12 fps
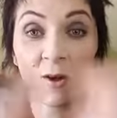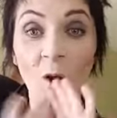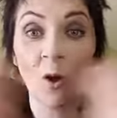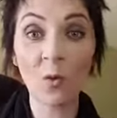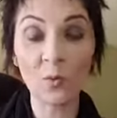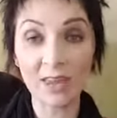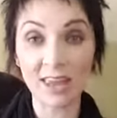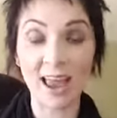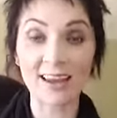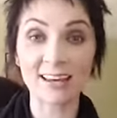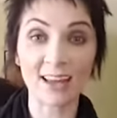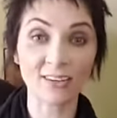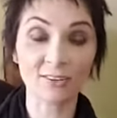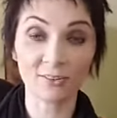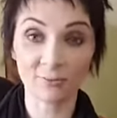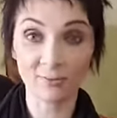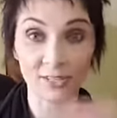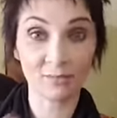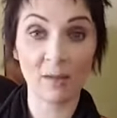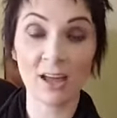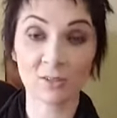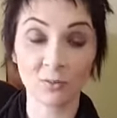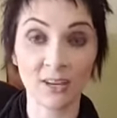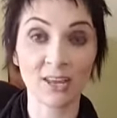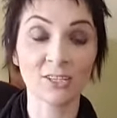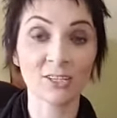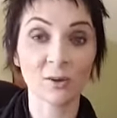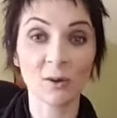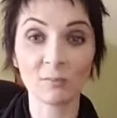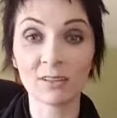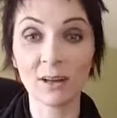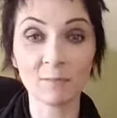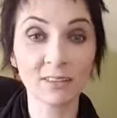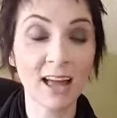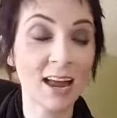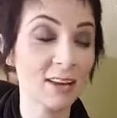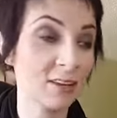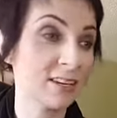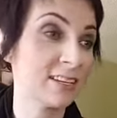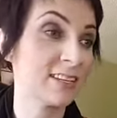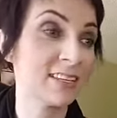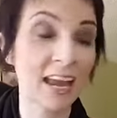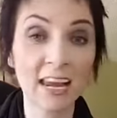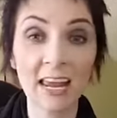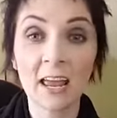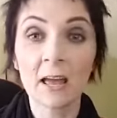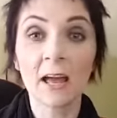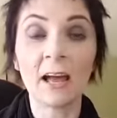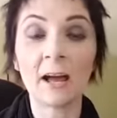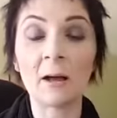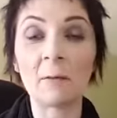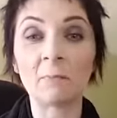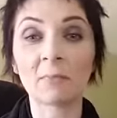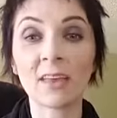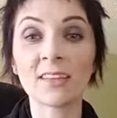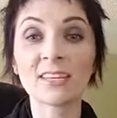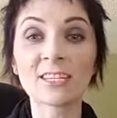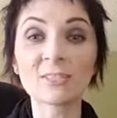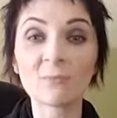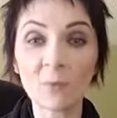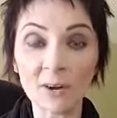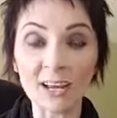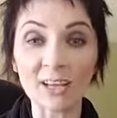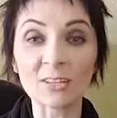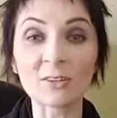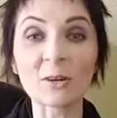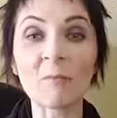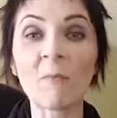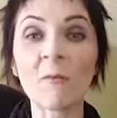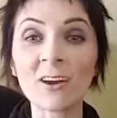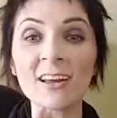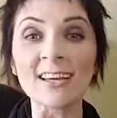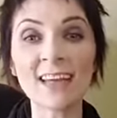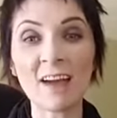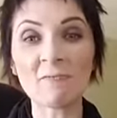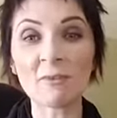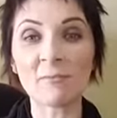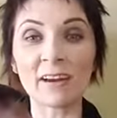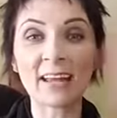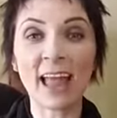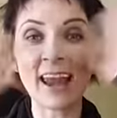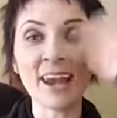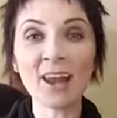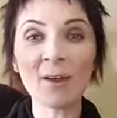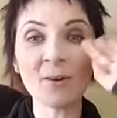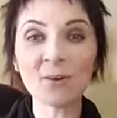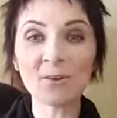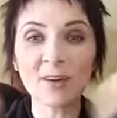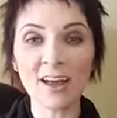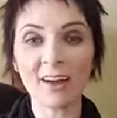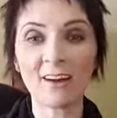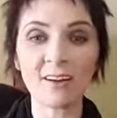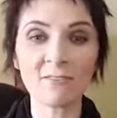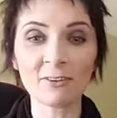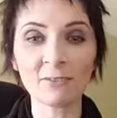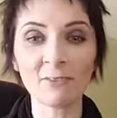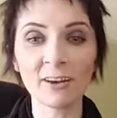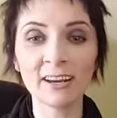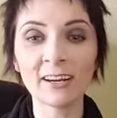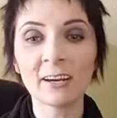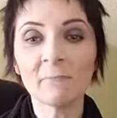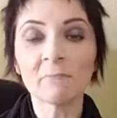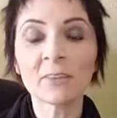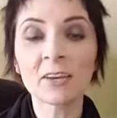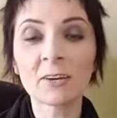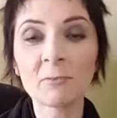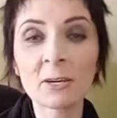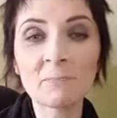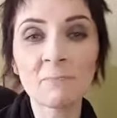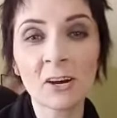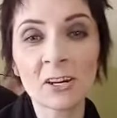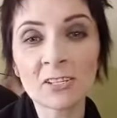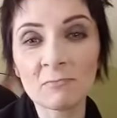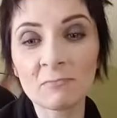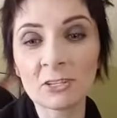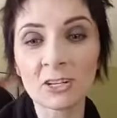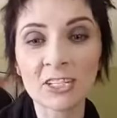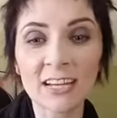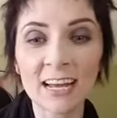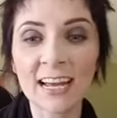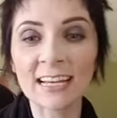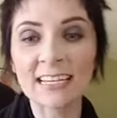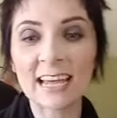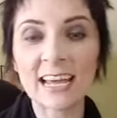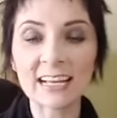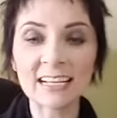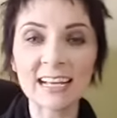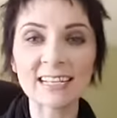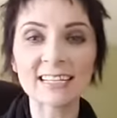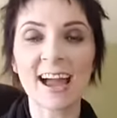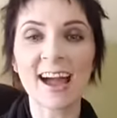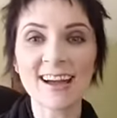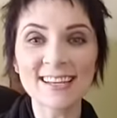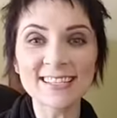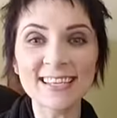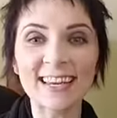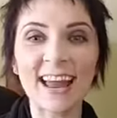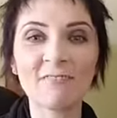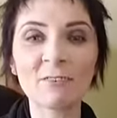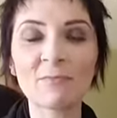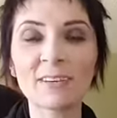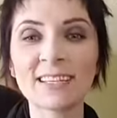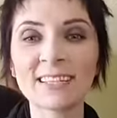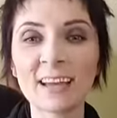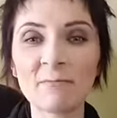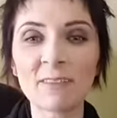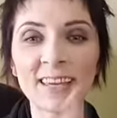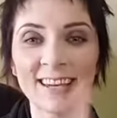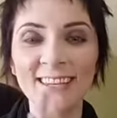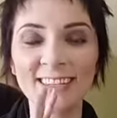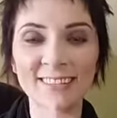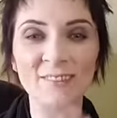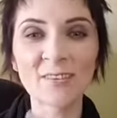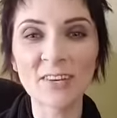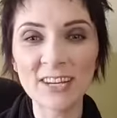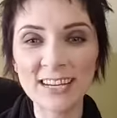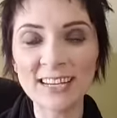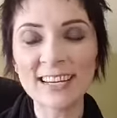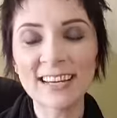all weekend. This past weekend. So I'm glad that it is sunny this morning. So good morning to everybody. Hello, everyone. Good morning, Marge and Patricia and Dale and Kaz, and everybody's coming in. It's so good.